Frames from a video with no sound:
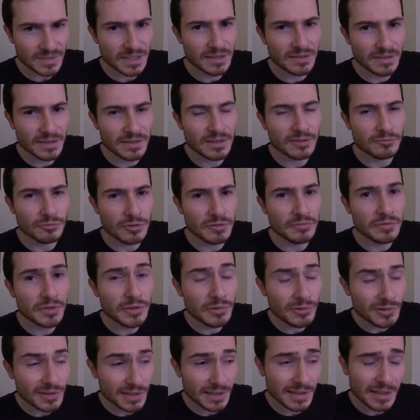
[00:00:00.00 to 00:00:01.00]

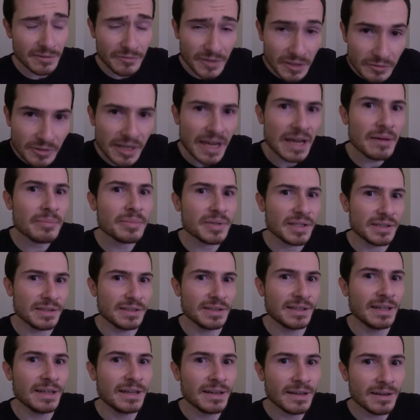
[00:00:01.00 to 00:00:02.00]
reviews, and I'm very happy
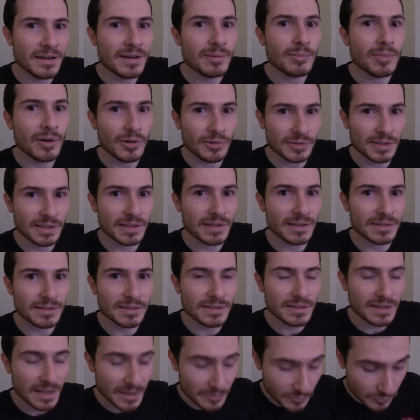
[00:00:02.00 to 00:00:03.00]
about that.
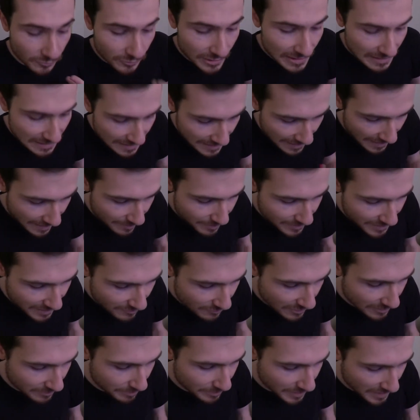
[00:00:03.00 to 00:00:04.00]
I'm really happy
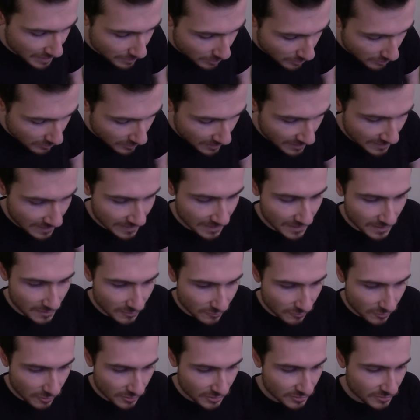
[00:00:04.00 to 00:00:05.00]
when people
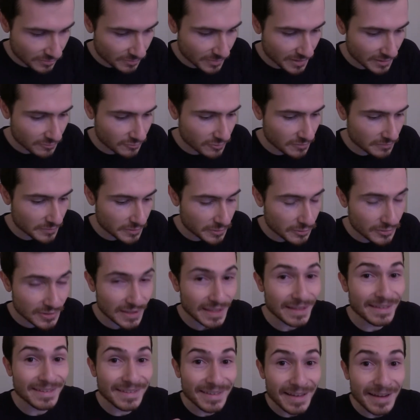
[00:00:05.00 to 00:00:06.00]
watch my reviews
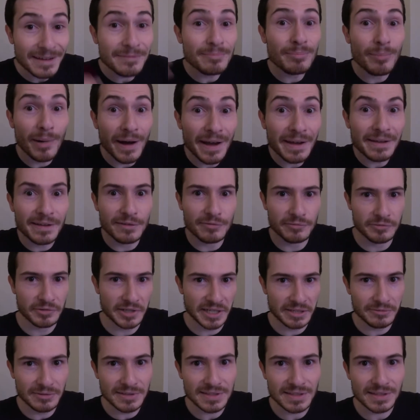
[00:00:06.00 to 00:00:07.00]
and then buy the
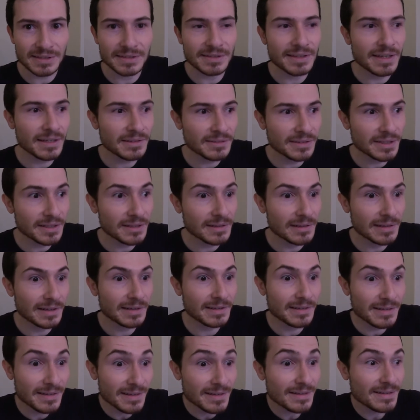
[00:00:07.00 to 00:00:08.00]
fragrance, and then they're
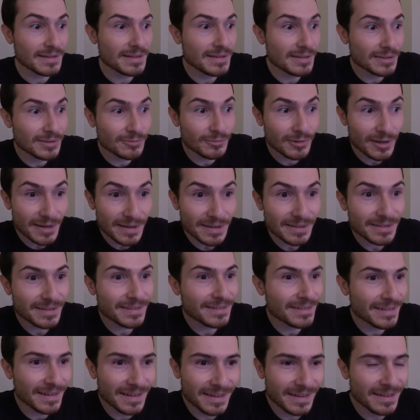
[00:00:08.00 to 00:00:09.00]
like, yeah, he's right,
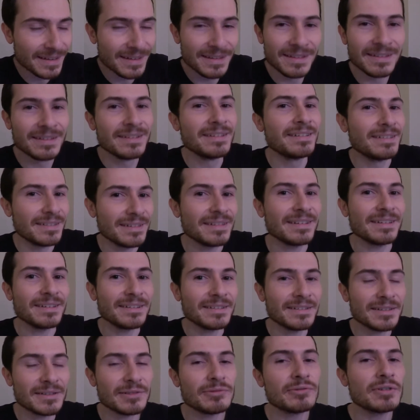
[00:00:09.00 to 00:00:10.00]
and yeah,
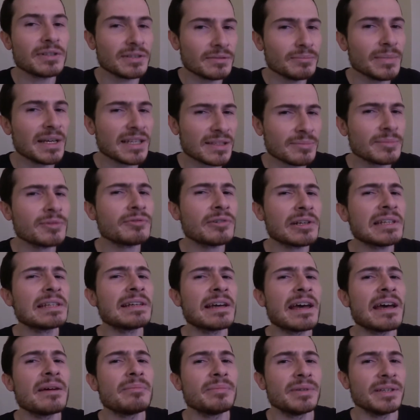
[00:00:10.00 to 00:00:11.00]
it makes me really
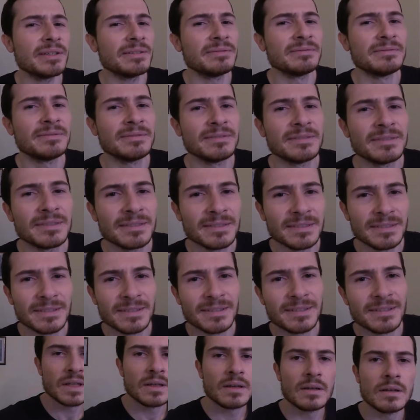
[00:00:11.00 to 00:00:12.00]
happy.
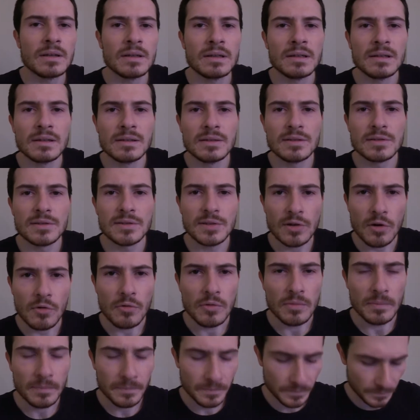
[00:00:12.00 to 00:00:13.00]

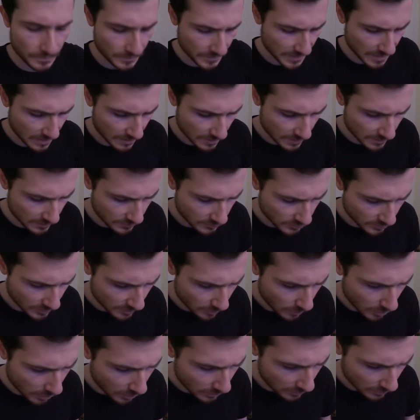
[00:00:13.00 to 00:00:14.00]
So, to the
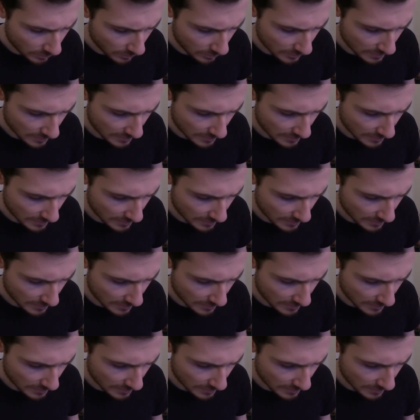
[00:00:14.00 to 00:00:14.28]
bottle